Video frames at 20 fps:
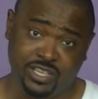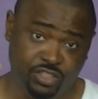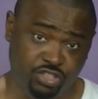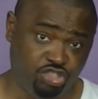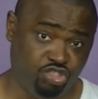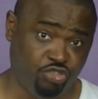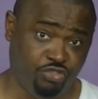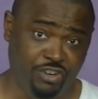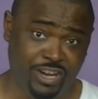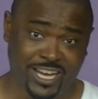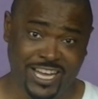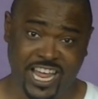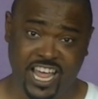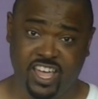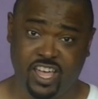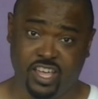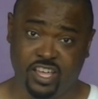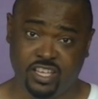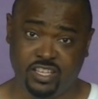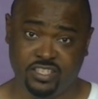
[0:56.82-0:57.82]
in 3
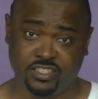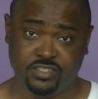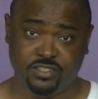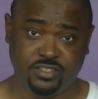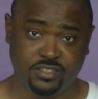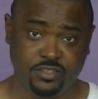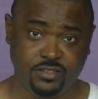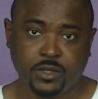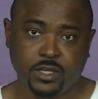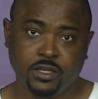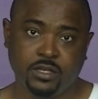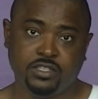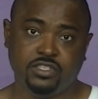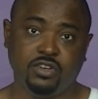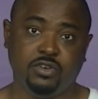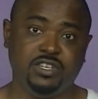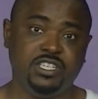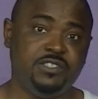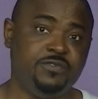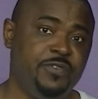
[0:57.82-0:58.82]
days.
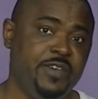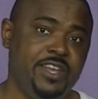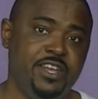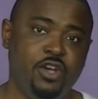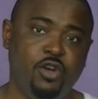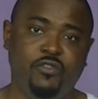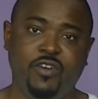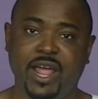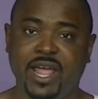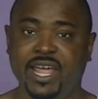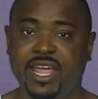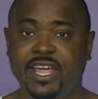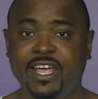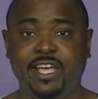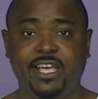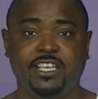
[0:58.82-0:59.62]
So this video right here